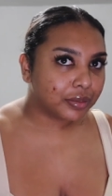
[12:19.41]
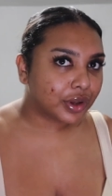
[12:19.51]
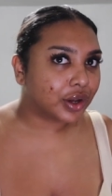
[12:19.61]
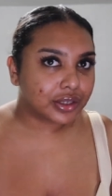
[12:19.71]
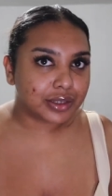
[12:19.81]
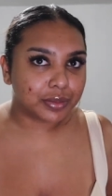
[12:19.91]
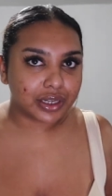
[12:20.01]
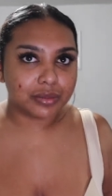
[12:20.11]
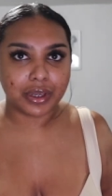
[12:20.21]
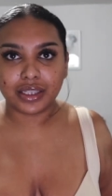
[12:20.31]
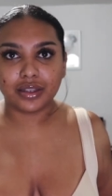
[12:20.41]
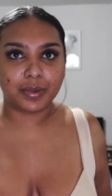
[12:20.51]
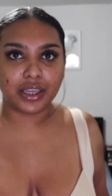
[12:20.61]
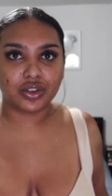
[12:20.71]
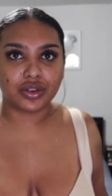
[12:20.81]
cook something and make these
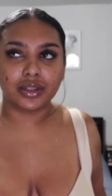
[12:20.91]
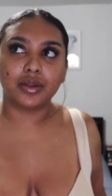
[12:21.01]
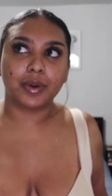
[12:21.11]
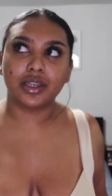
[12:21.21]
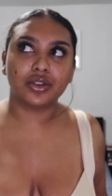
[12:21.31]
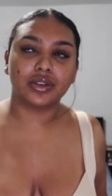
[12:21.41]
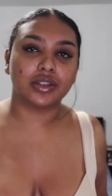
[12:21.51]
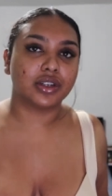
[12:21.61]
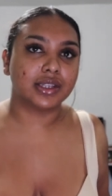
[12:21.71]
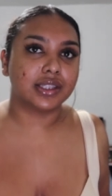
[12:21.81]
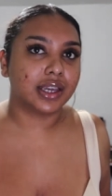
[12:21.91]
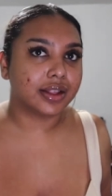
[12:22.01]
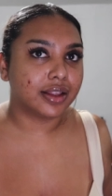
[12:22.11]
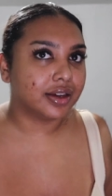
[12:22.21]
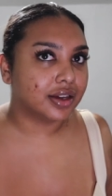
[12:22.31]
pastries and the pastries are gonna take
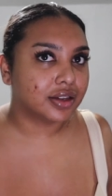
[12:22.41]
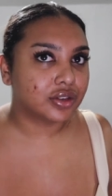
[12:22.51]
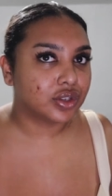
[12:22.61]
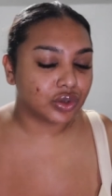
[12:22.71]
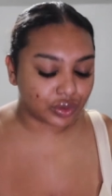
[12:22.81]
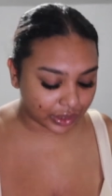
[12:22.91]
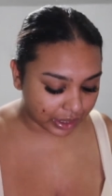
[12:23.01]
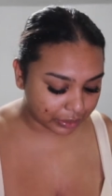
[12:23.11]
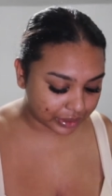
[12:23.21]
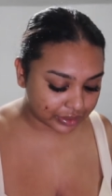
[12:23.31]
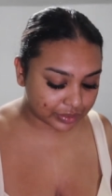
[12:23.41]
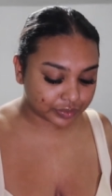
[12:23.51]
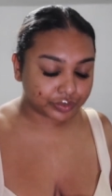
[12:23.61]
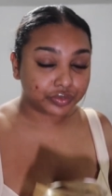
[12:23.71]
like two three hours